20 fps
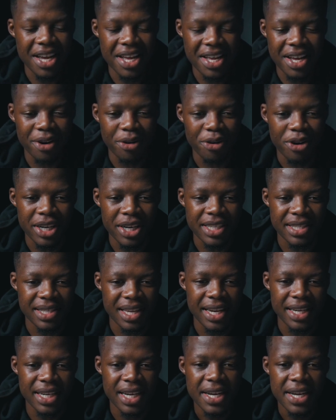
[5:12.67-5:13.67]
already
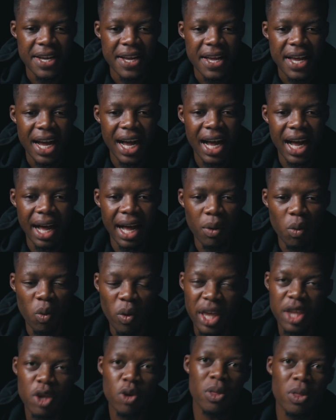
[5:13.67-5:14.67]
said,
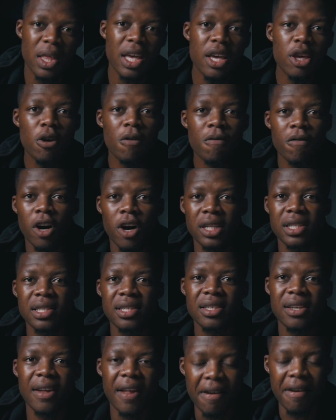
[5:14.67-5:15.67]
where you think you've
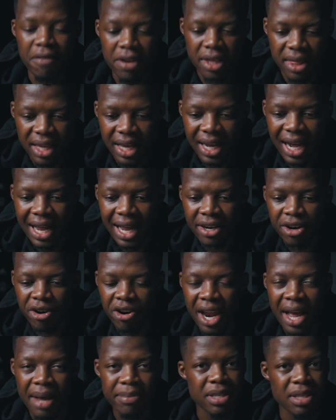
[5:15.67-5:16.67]
got everything under
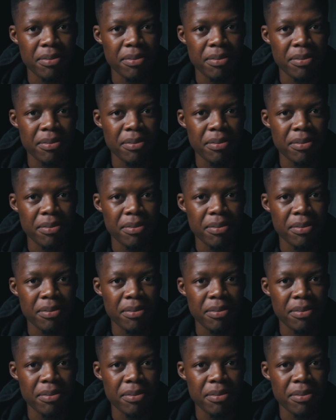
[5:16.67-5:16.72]
wraps.